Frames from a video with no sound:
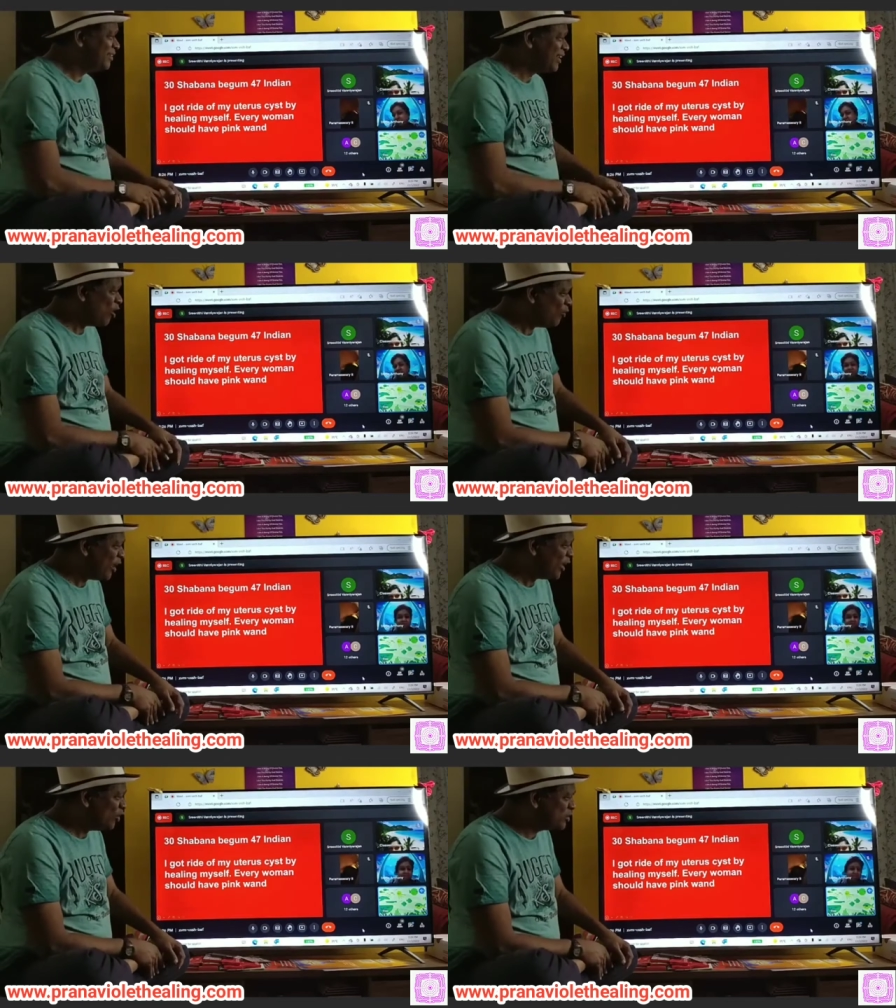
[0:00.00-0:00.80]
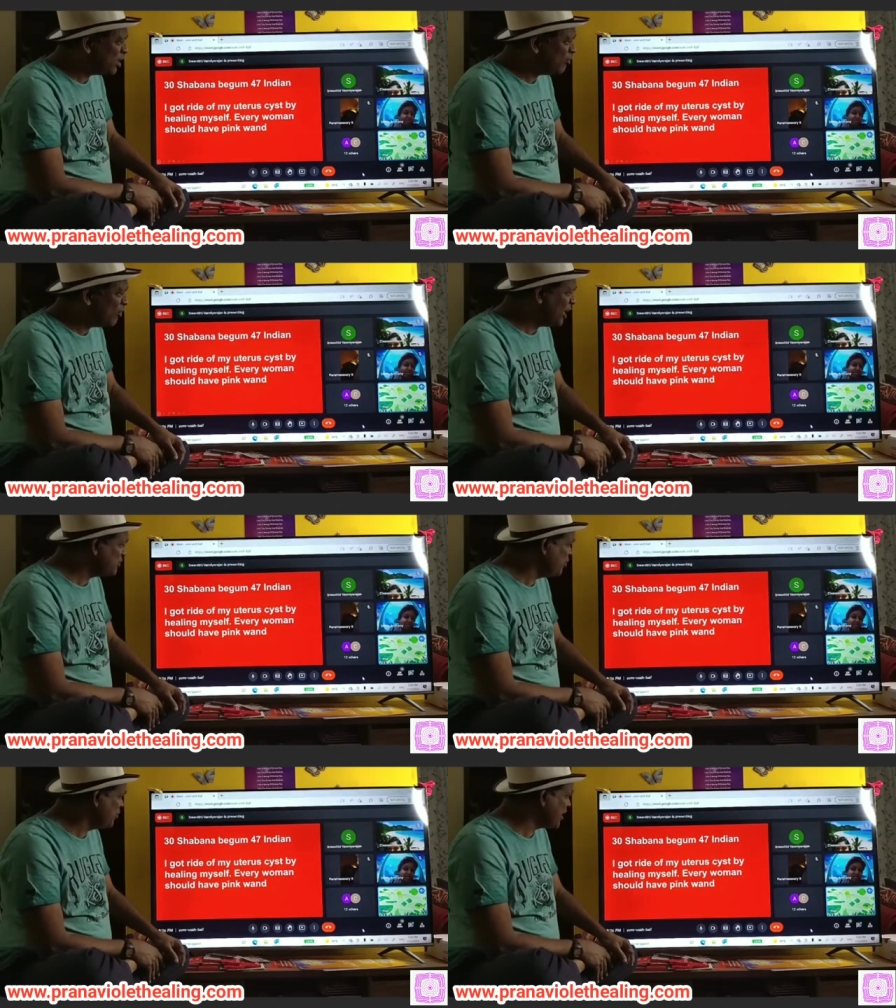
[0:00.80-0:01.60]
Now, where is
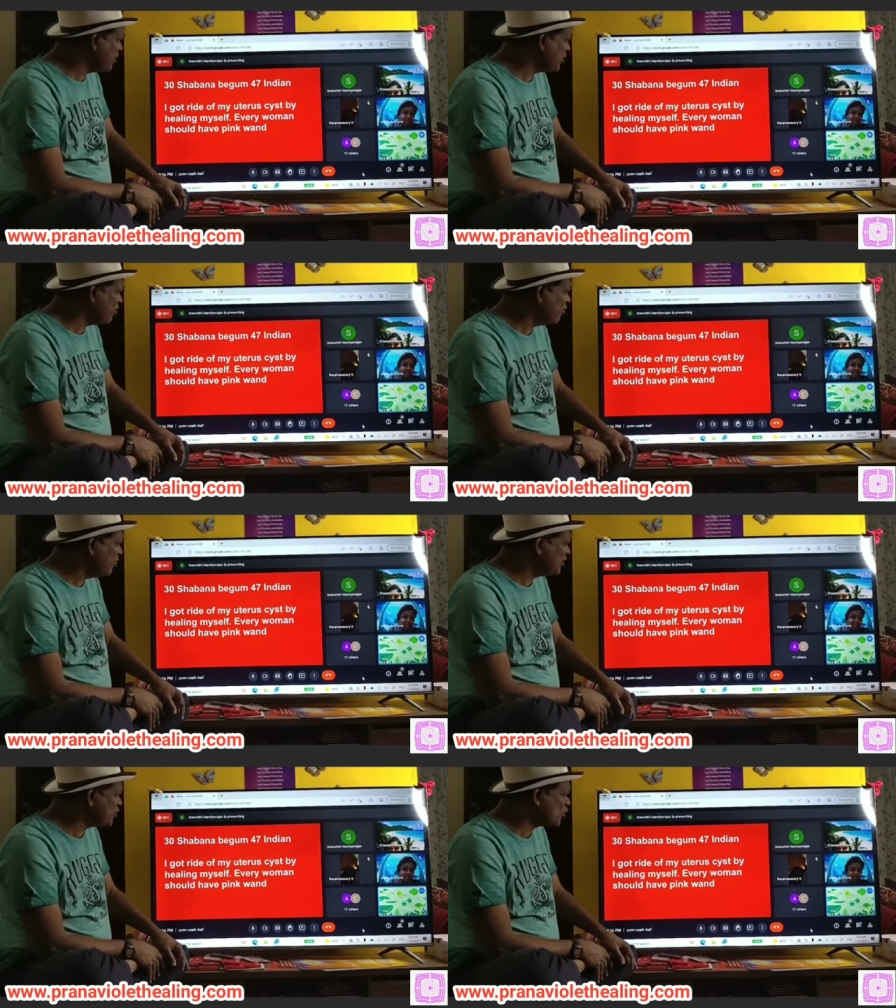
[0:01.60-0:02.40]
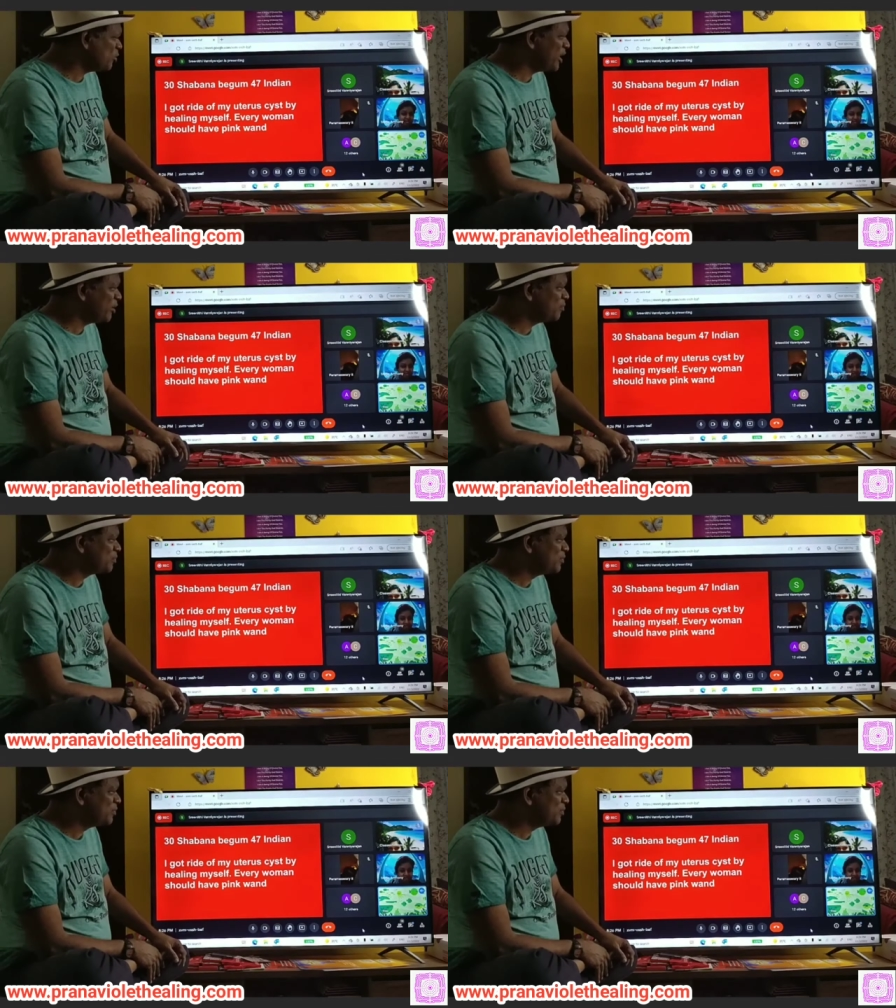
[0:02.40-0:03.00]
Begum now? Must talk to Begum.